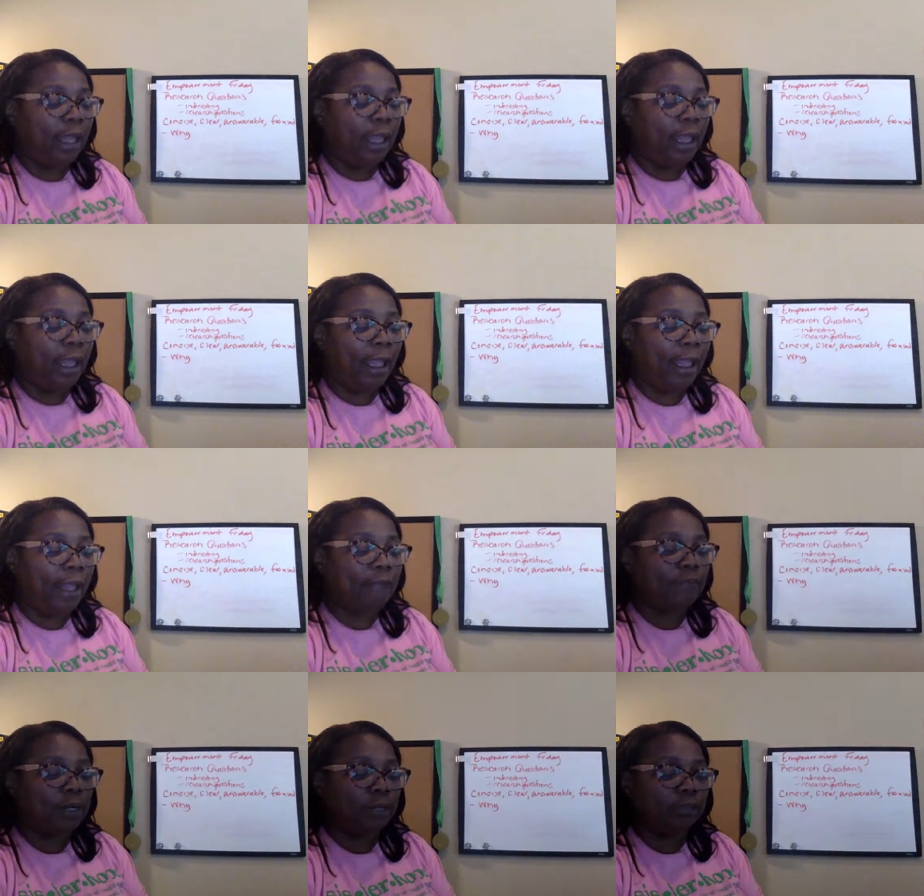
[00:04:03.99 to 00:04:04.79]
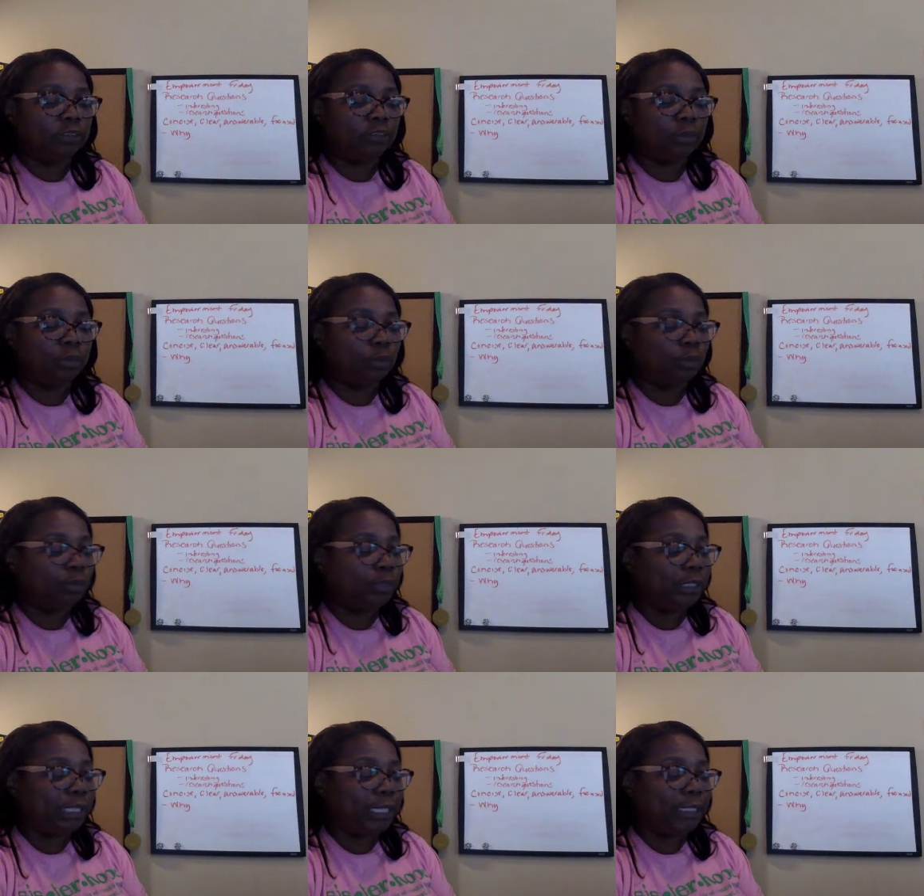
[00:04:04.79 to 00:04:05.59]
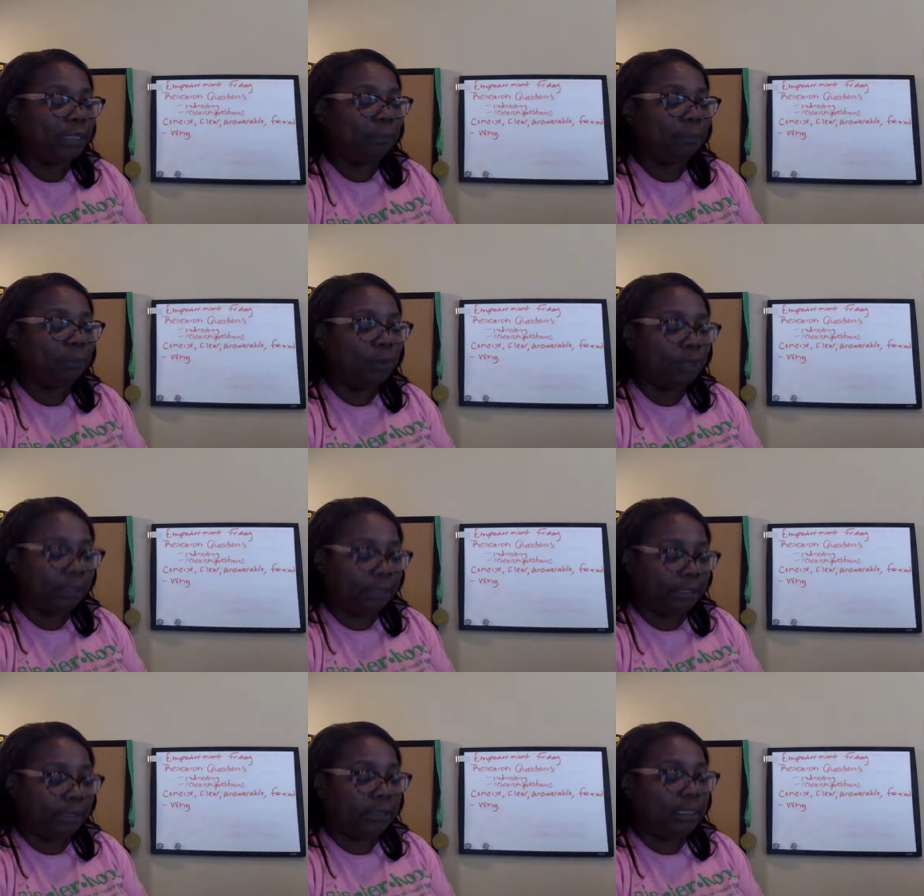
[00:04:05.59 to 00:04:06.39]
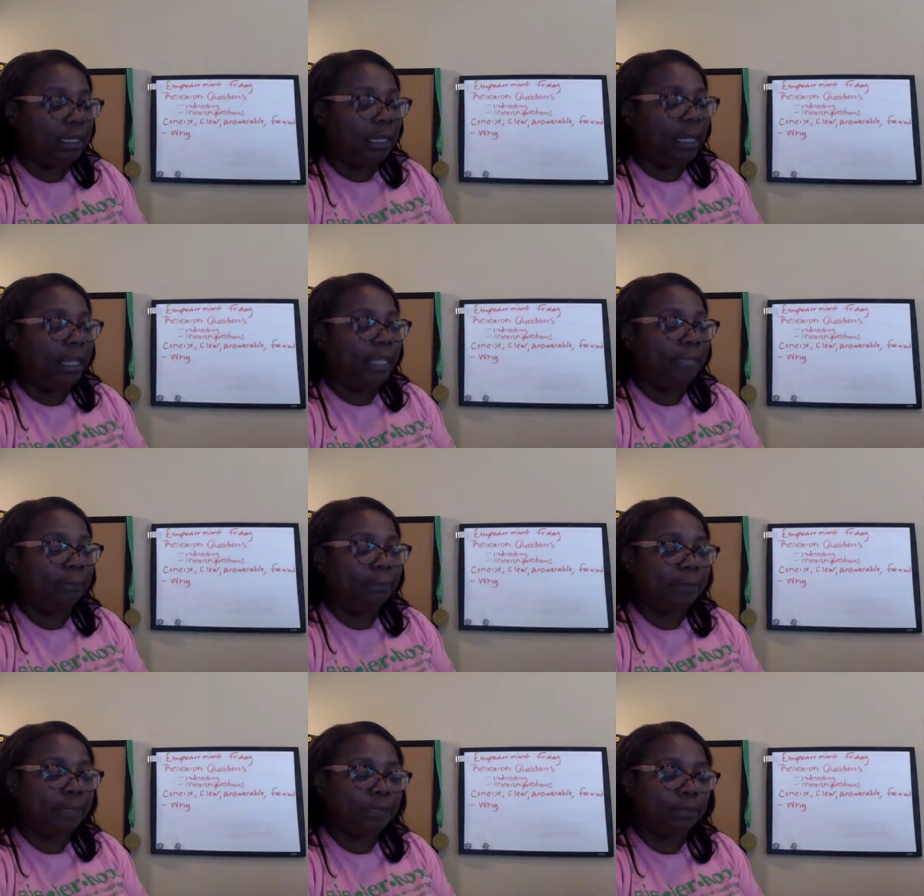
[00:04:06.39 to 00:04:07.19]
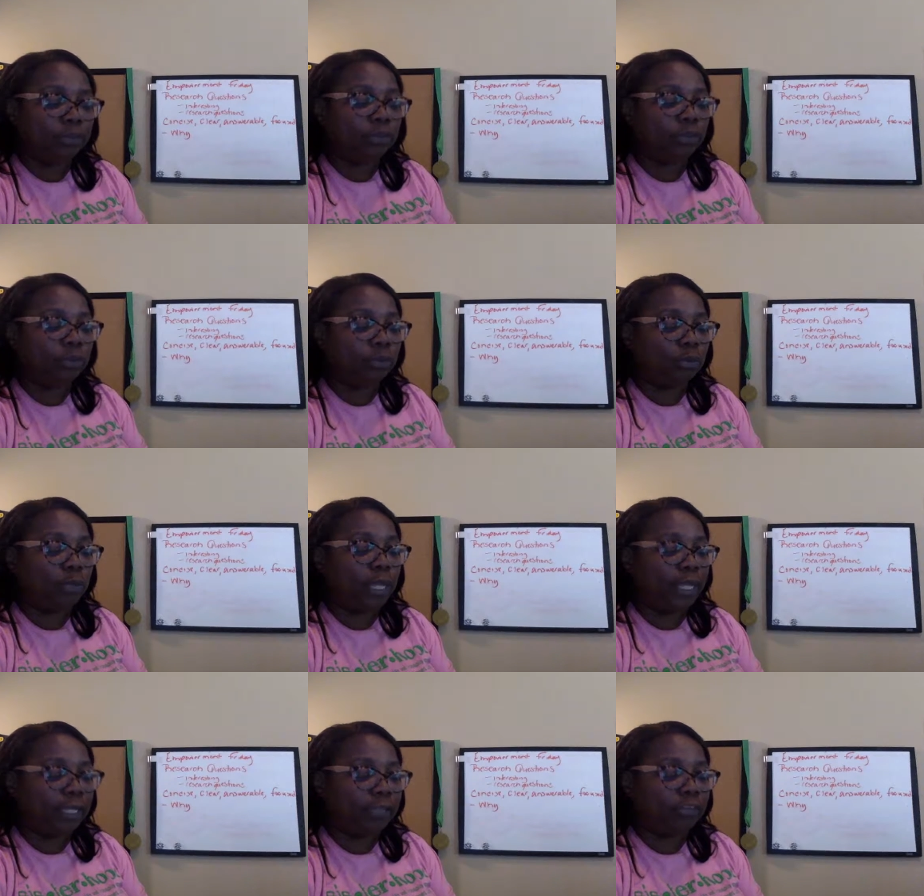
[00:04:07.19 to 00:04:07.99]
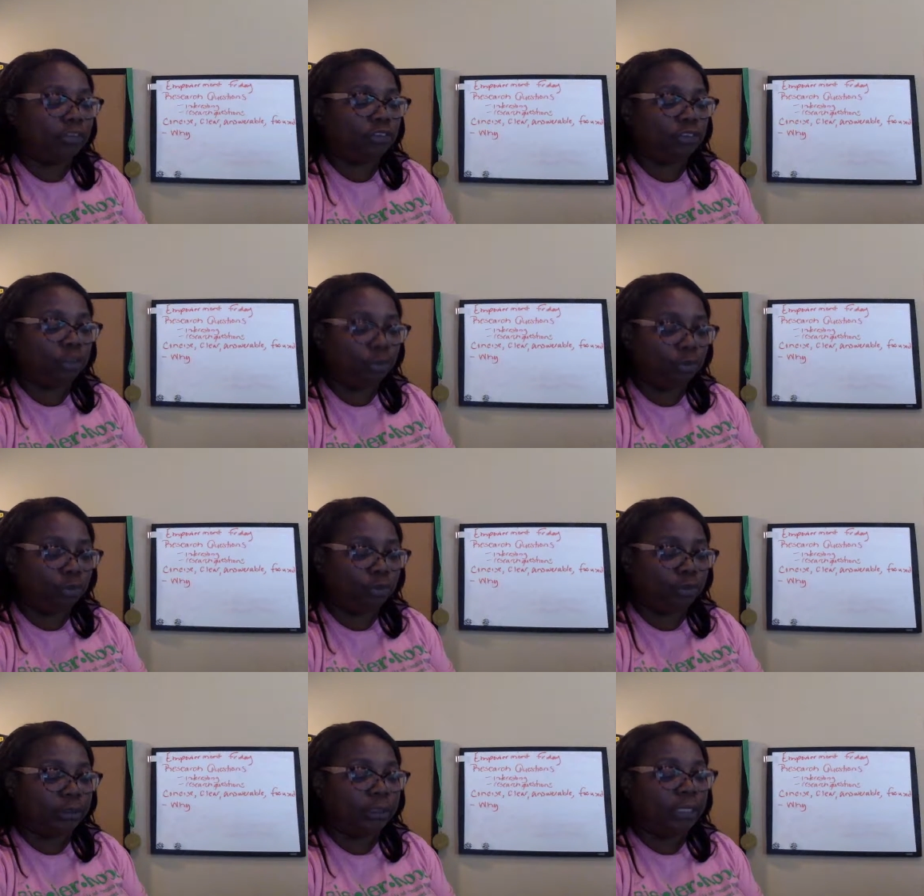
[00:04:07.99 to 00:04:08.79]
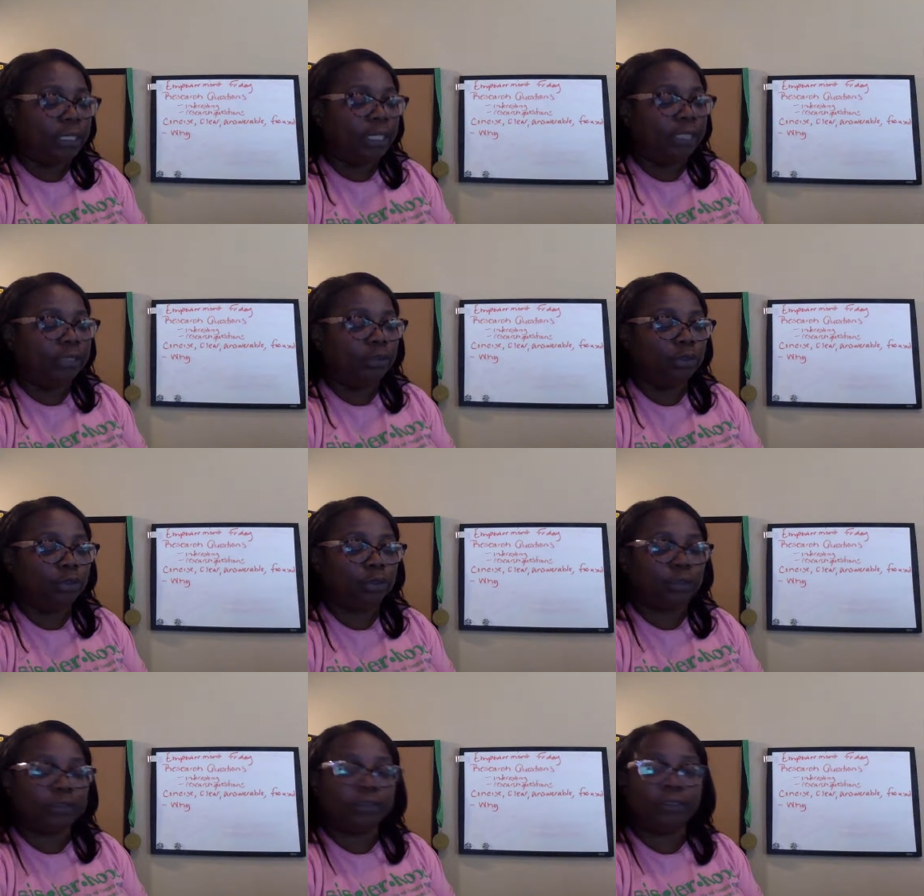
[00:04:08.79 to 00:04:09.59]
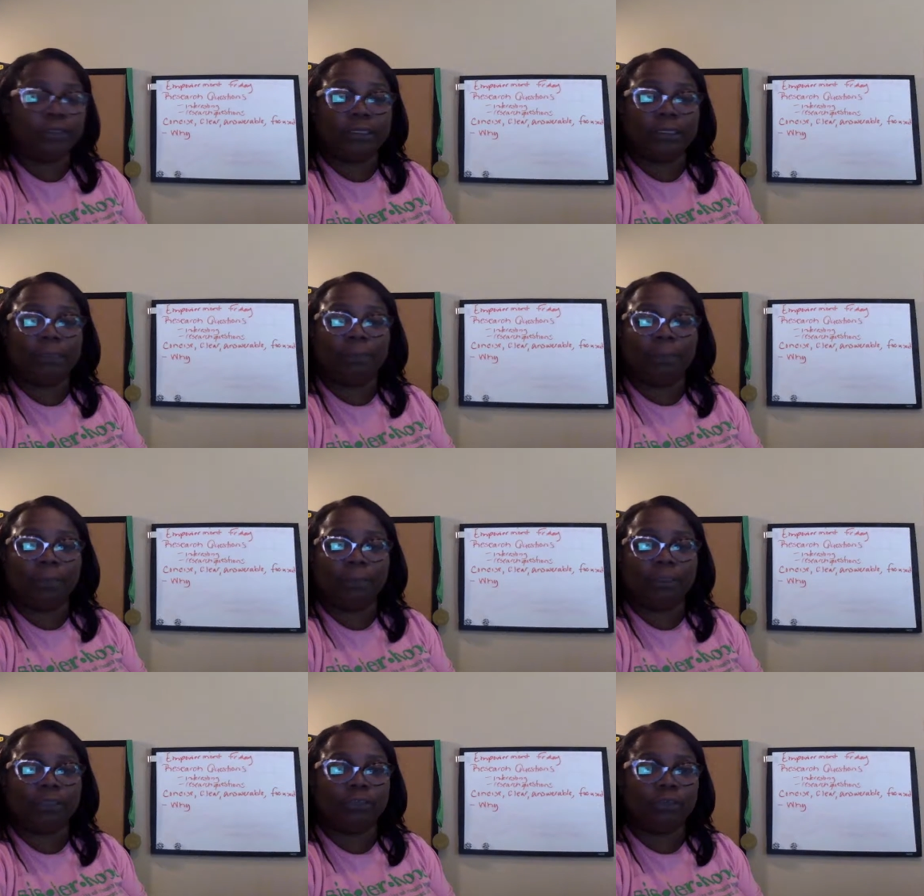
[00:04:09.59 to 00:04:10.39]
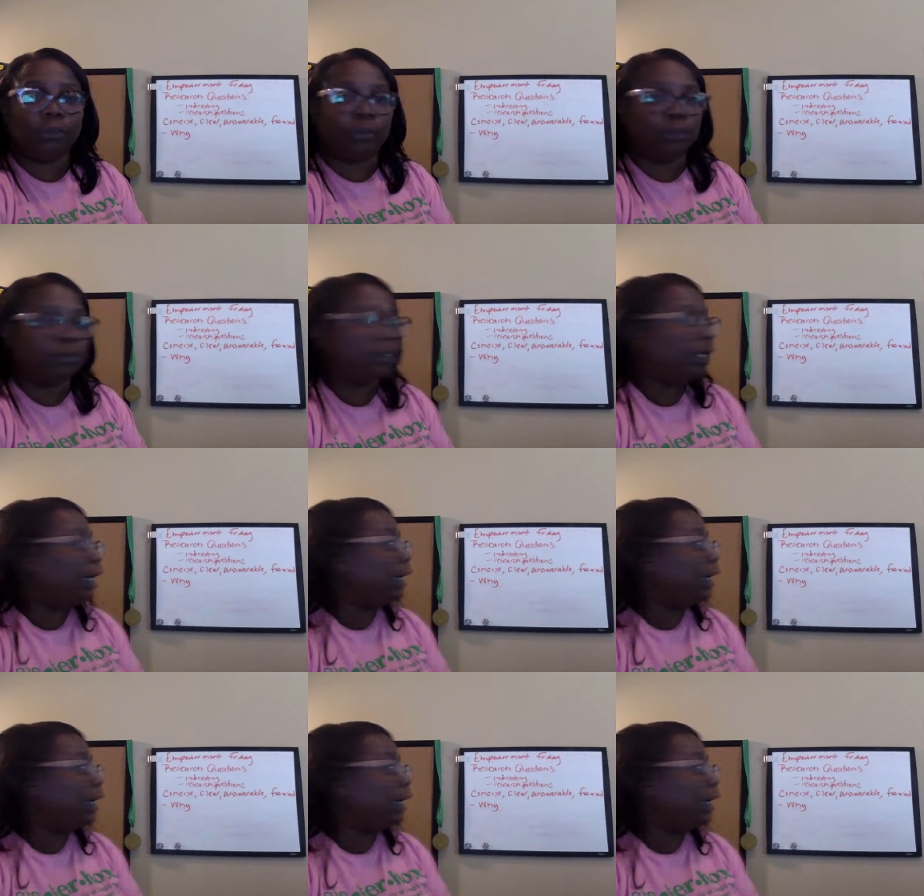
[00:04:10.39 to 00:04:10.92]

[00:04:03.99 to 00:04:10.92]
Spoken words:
have on school-related bullying in middle school age children in New York City public schools?